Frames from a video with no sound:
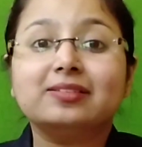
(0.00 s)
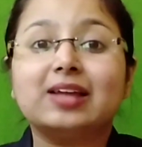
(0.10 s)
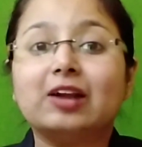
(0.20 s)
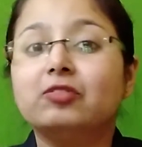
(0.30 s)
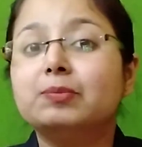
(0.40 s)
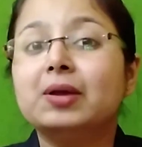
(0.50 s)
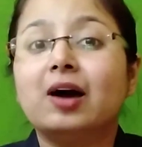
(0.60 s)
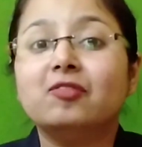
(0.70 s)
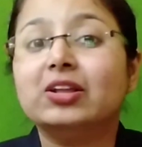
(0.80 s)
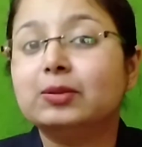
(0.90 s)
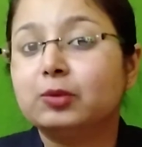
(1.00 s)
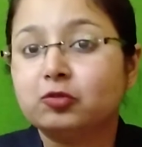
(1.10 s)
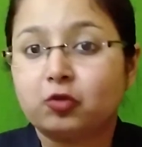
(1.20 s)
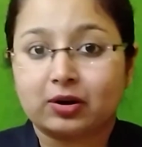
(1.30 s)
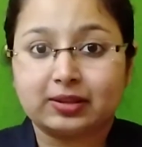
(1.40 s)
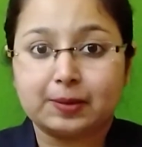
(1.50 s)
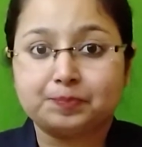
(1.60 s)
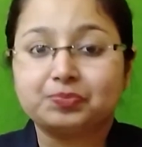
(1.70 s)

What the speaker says: that will be available for them,